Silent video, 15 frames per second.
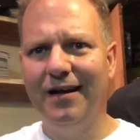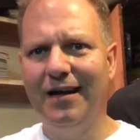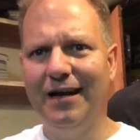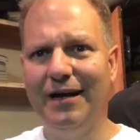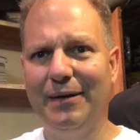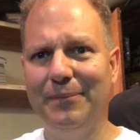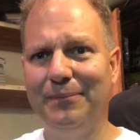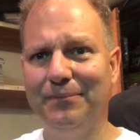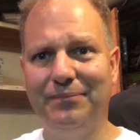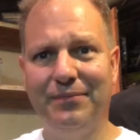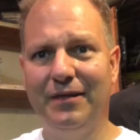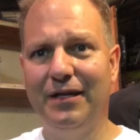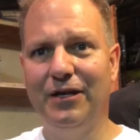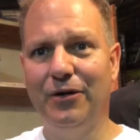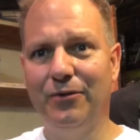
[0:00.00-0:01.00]

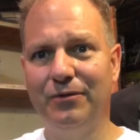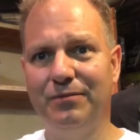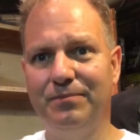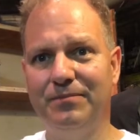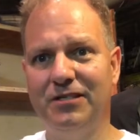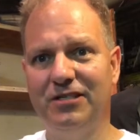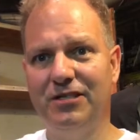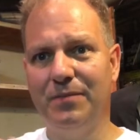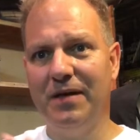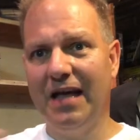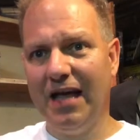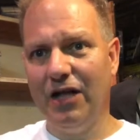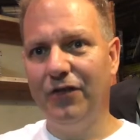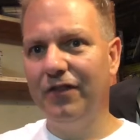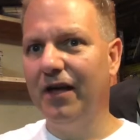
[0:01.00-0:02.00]
you know, just to be
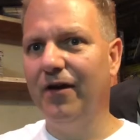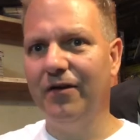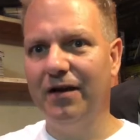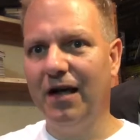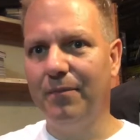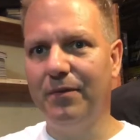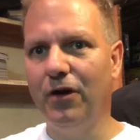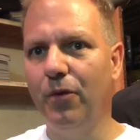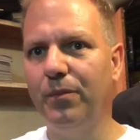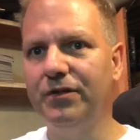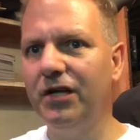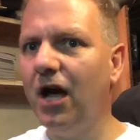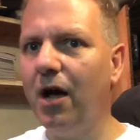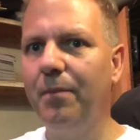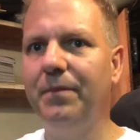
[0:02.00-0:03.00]
held there and not be
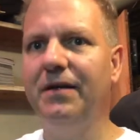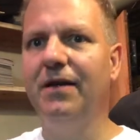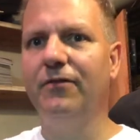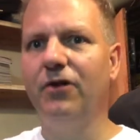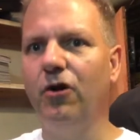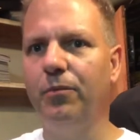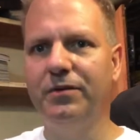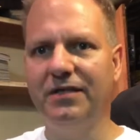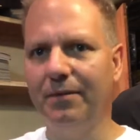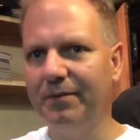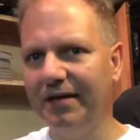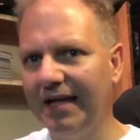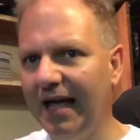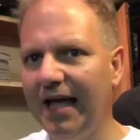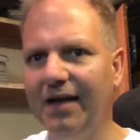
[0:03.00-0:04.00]
opened up and never opened
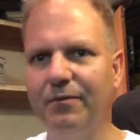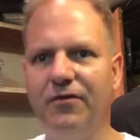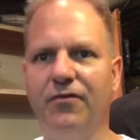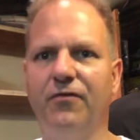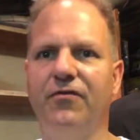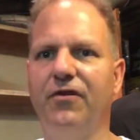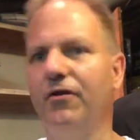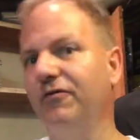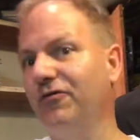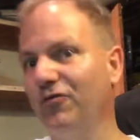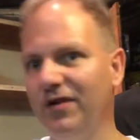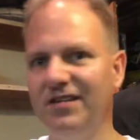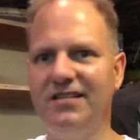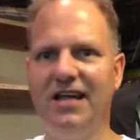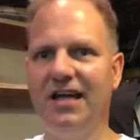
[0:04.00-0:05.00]
up again for fear of
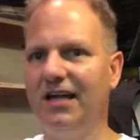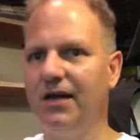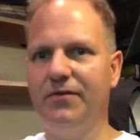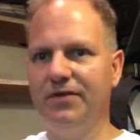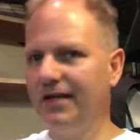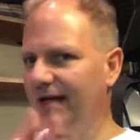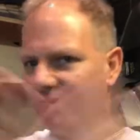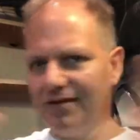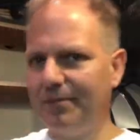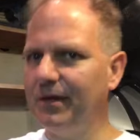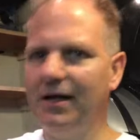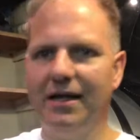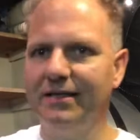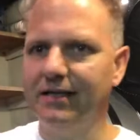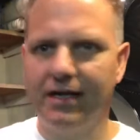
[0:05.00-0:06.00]
creasing and everything else. I'm
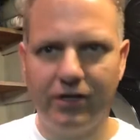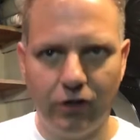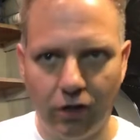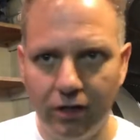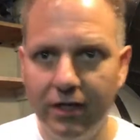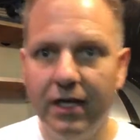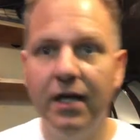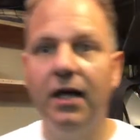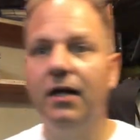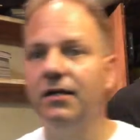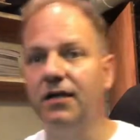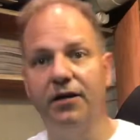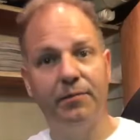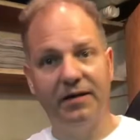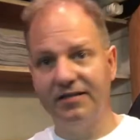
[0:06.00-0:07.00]
not like that at all.
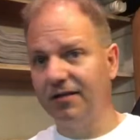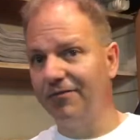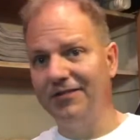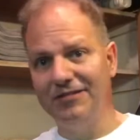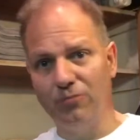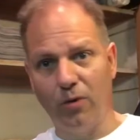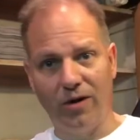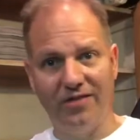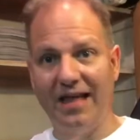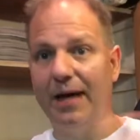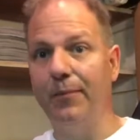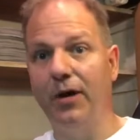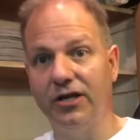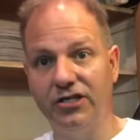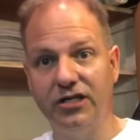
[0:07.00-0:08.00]
None of my stuff is worth
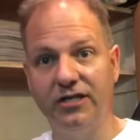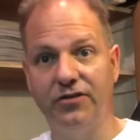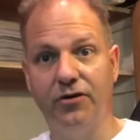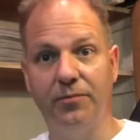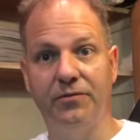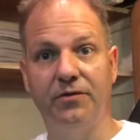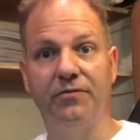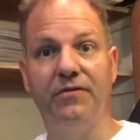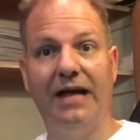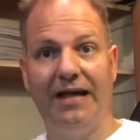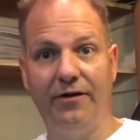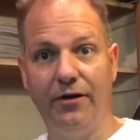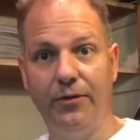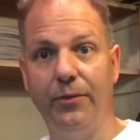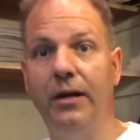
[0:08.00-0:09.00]
that much in terms of
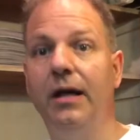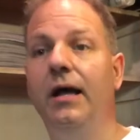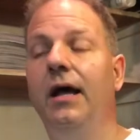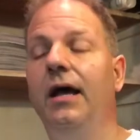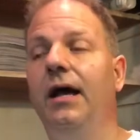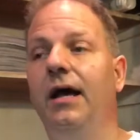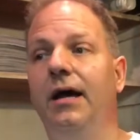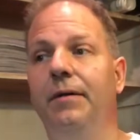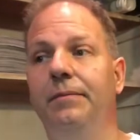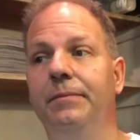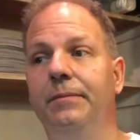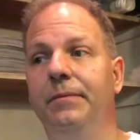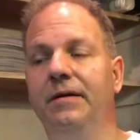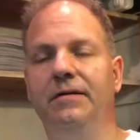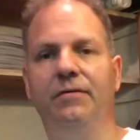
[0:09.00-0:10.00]
value,
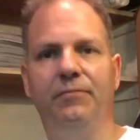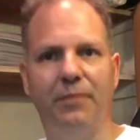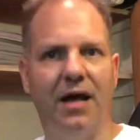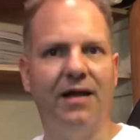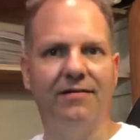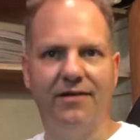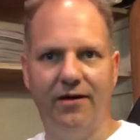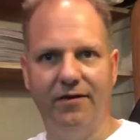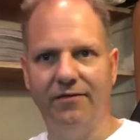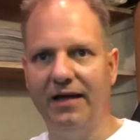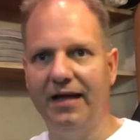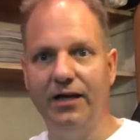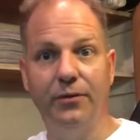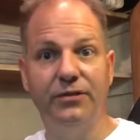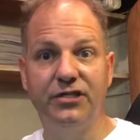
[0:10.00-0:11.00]
and monetary
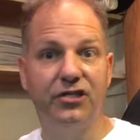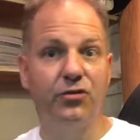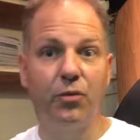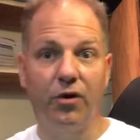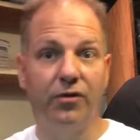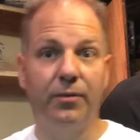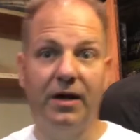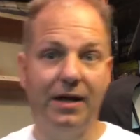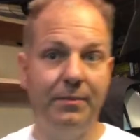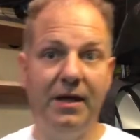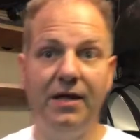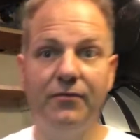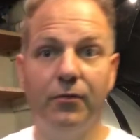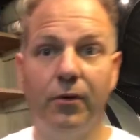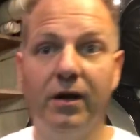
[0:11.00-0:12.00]
value. It's just worth what I
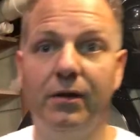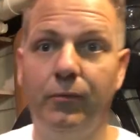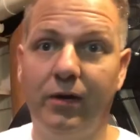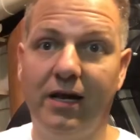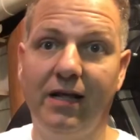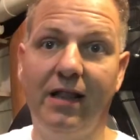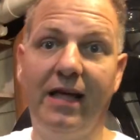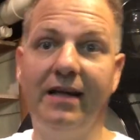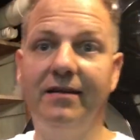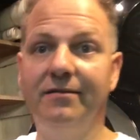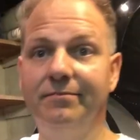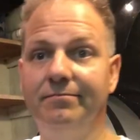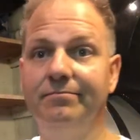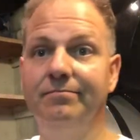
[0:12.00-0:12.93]
paid for it and what I like